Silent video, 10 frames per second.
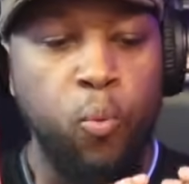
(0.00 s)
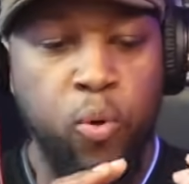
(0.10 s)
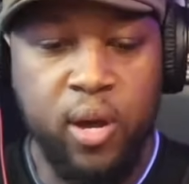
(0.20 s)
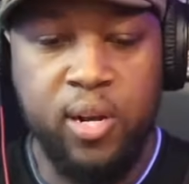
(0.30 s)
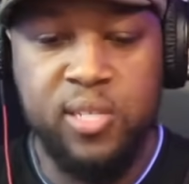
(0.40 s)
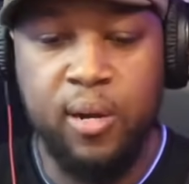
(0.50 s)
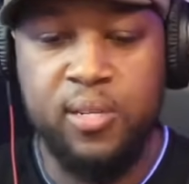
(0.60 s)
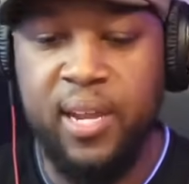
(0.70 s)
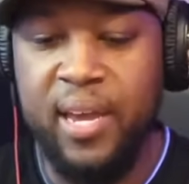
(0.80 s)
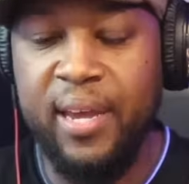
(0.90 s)
We're going to
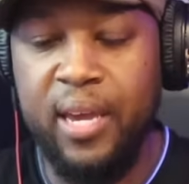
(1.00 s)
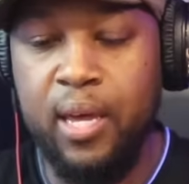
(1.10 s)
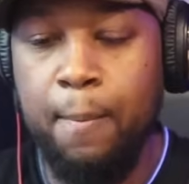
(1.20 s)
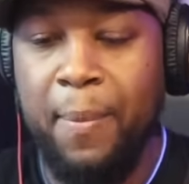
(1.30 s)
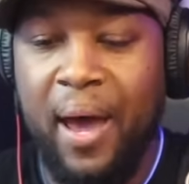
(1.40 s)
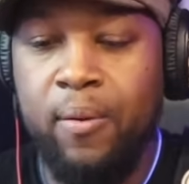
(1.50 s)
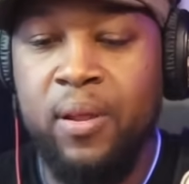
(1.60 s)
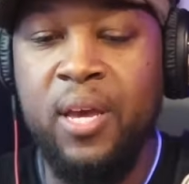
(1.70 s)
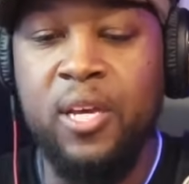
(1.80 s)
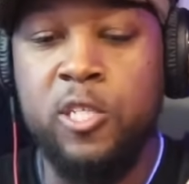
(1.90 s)
talk today again
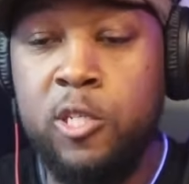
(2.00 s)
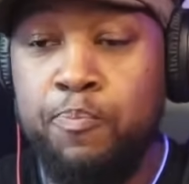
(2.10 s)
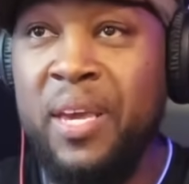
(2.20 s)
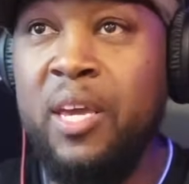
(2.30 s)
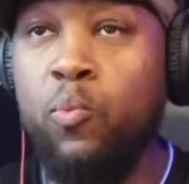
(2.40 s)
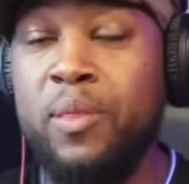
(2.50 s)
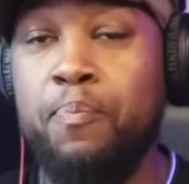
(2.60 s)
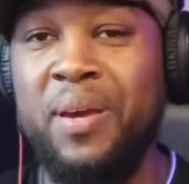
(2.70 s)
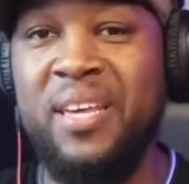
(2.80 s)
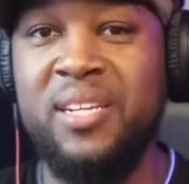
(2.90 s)
about speed
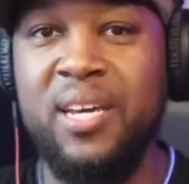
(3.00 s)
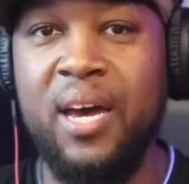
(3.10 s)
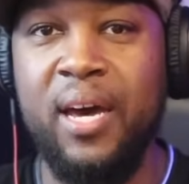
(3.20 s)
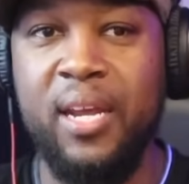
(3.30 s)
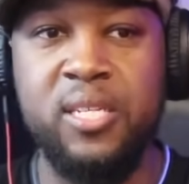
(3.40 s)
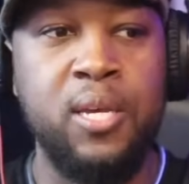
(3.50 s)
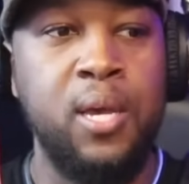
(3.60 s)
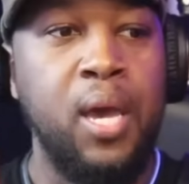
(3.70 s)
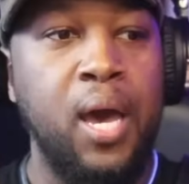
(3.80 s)
with pentatonics.